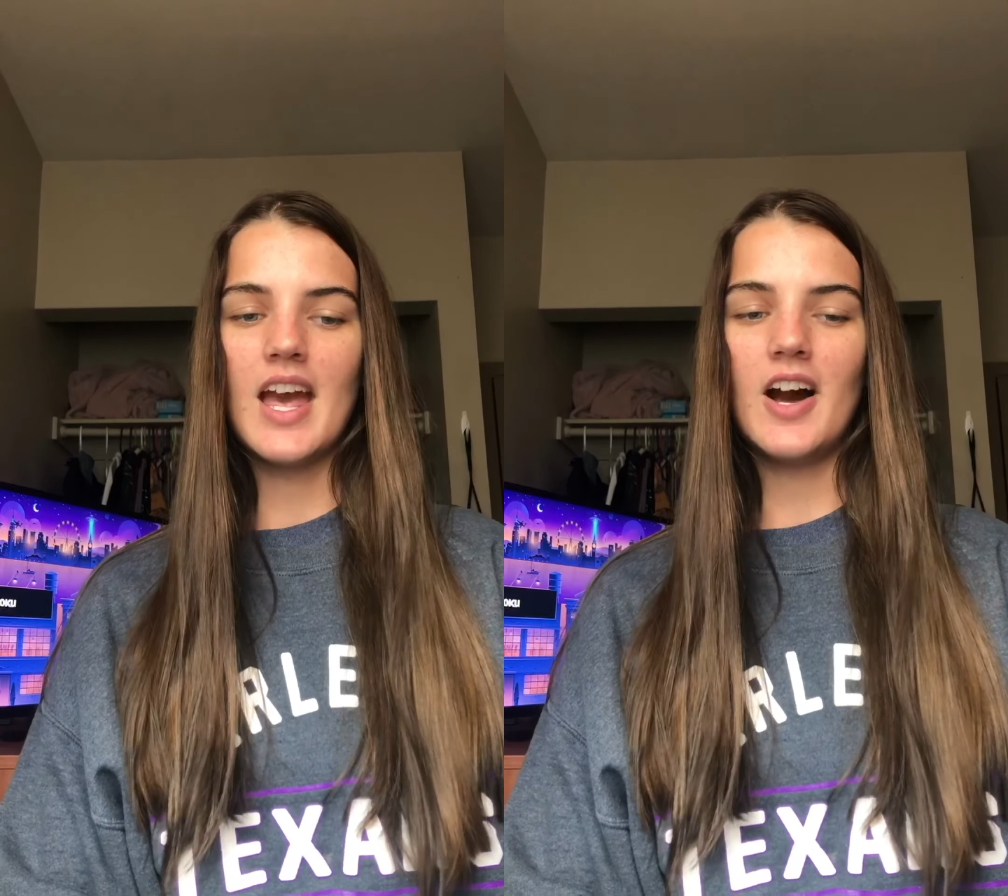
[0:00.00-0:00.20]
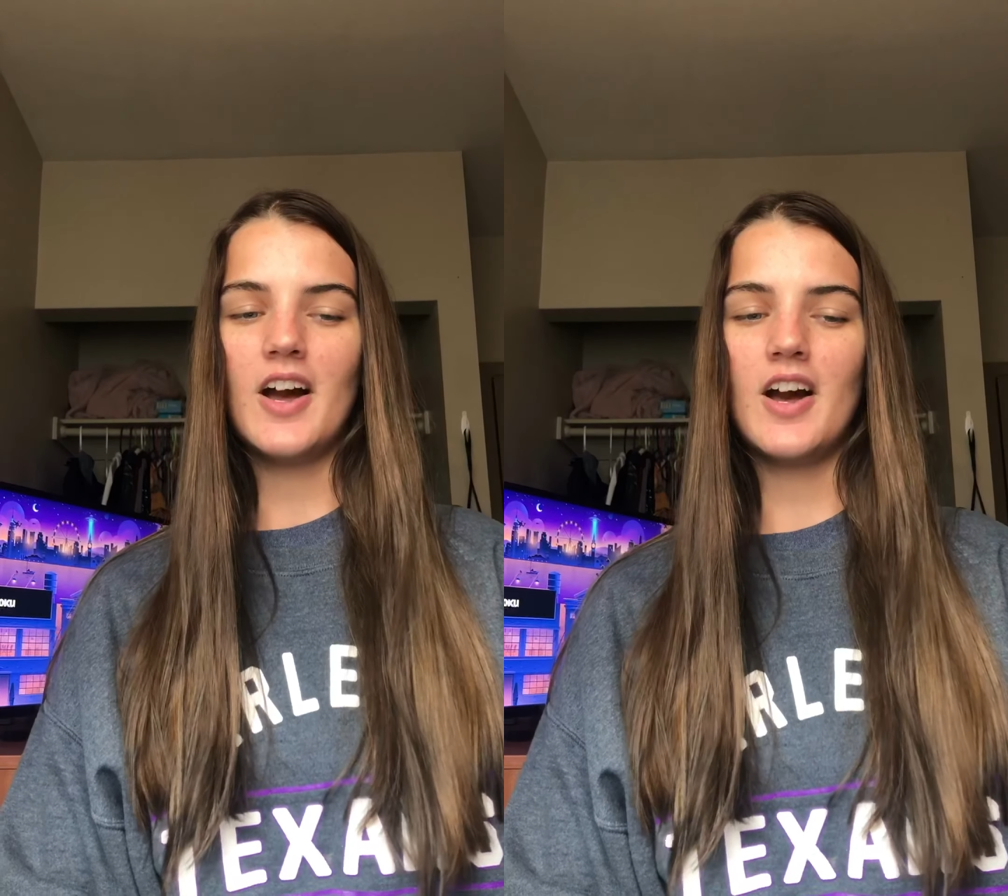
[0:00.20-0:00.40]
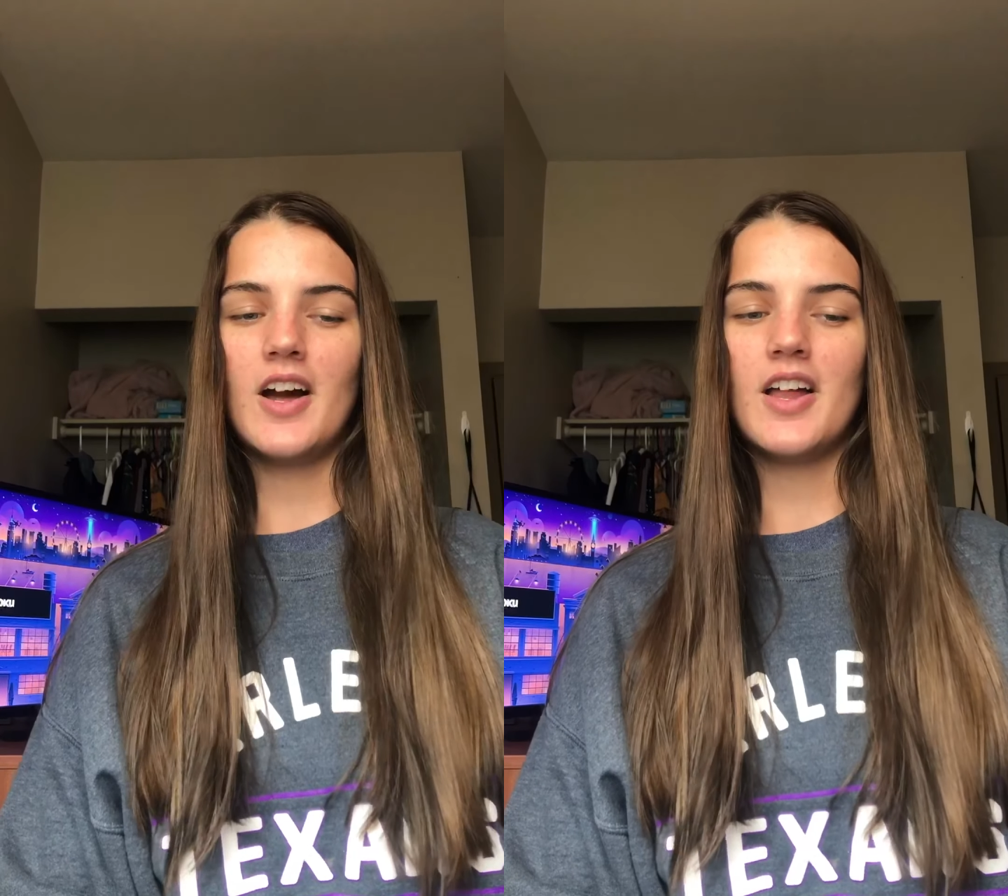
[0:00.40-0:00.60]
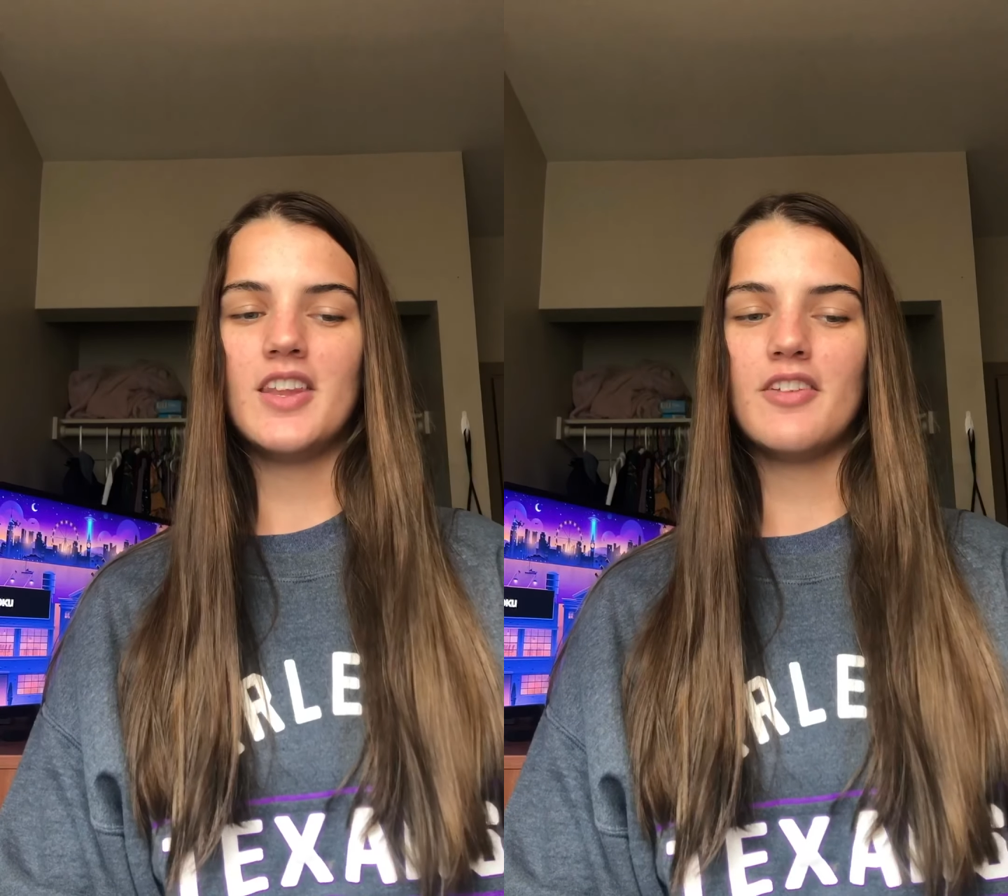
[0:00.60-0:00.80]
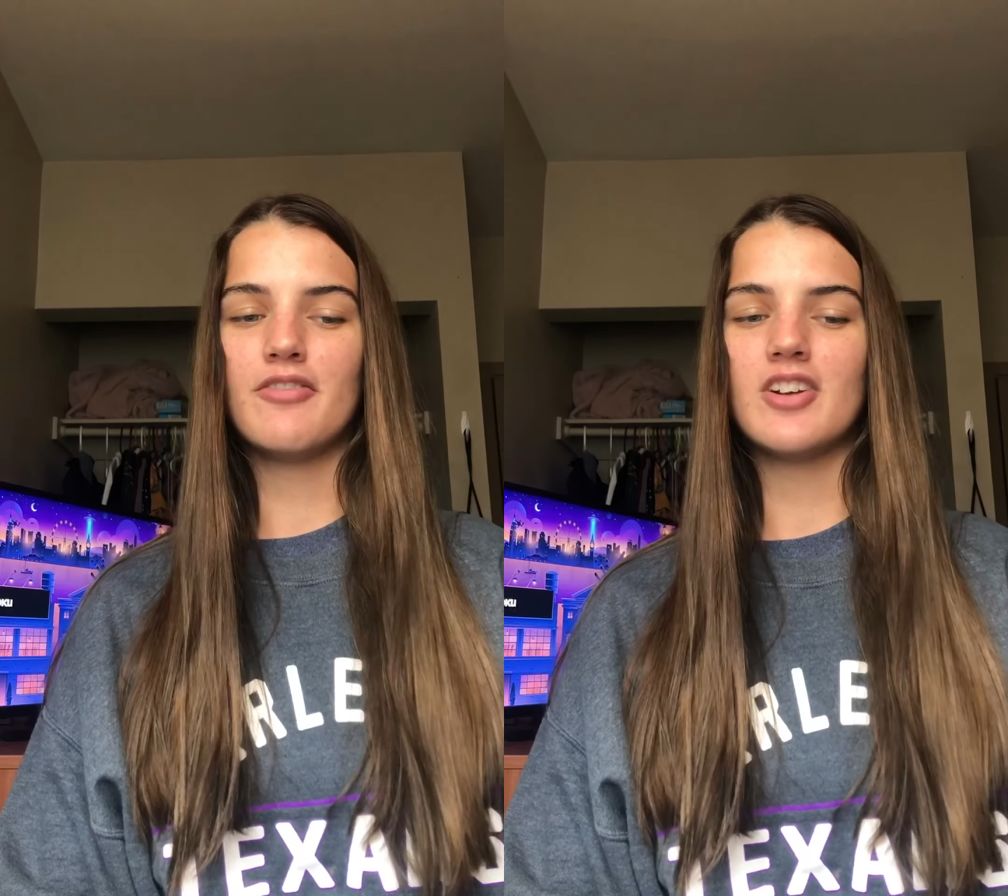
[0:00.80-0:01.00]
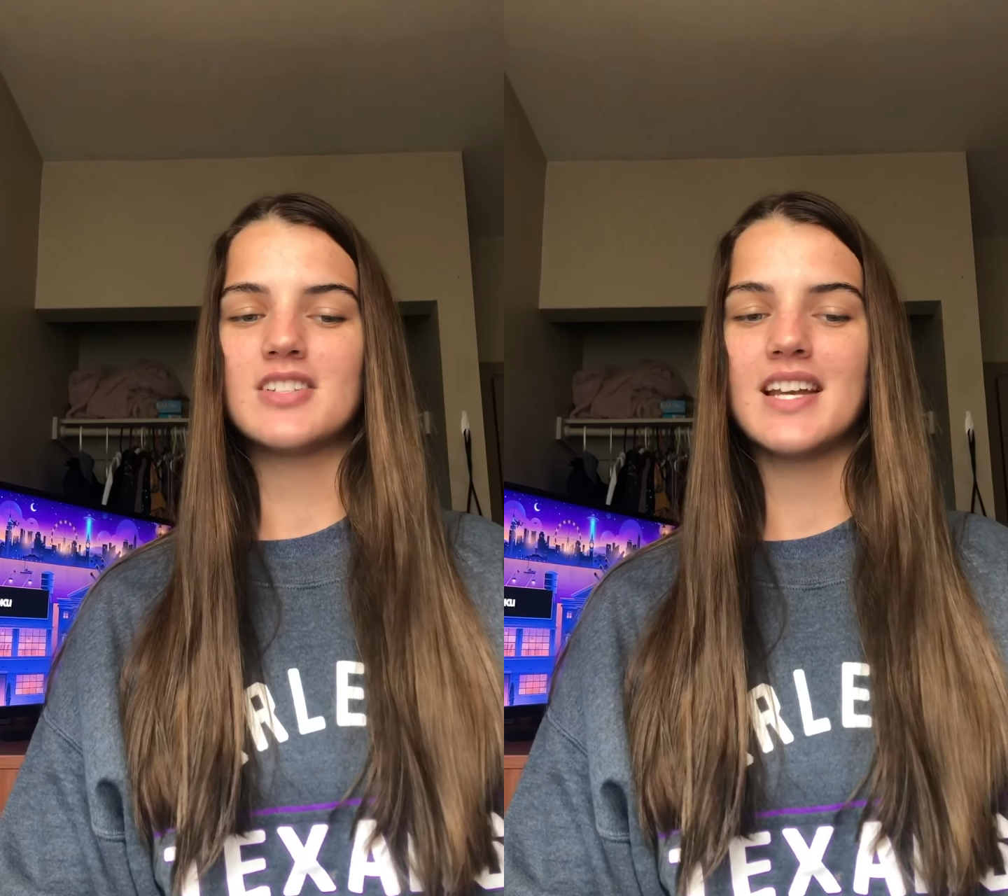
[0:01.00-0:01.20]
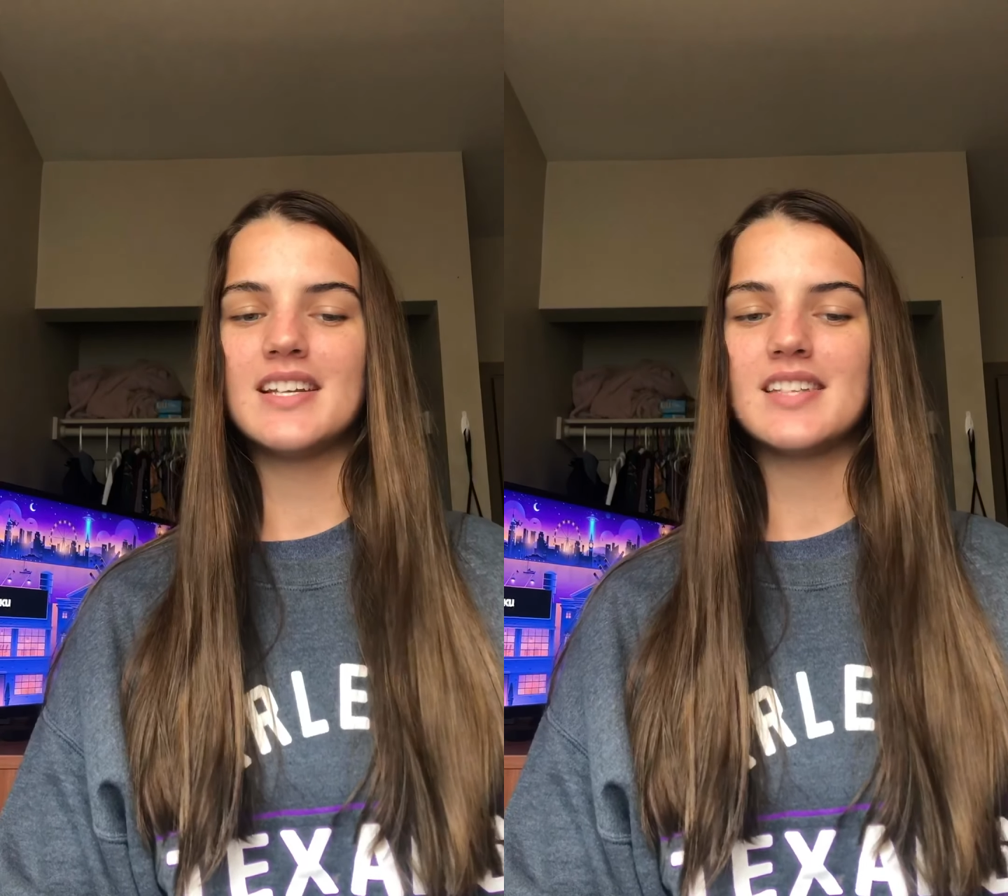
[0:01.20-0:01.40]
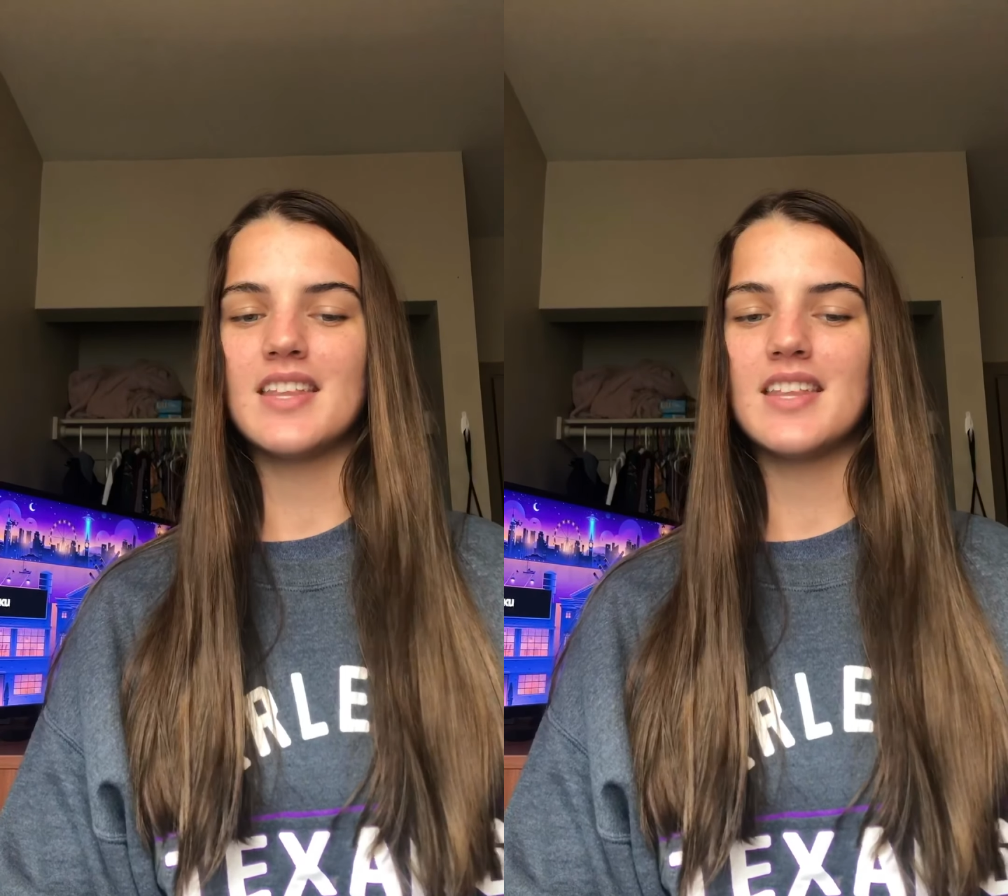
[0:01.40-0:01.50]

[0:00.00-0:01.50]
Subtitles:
On the first case,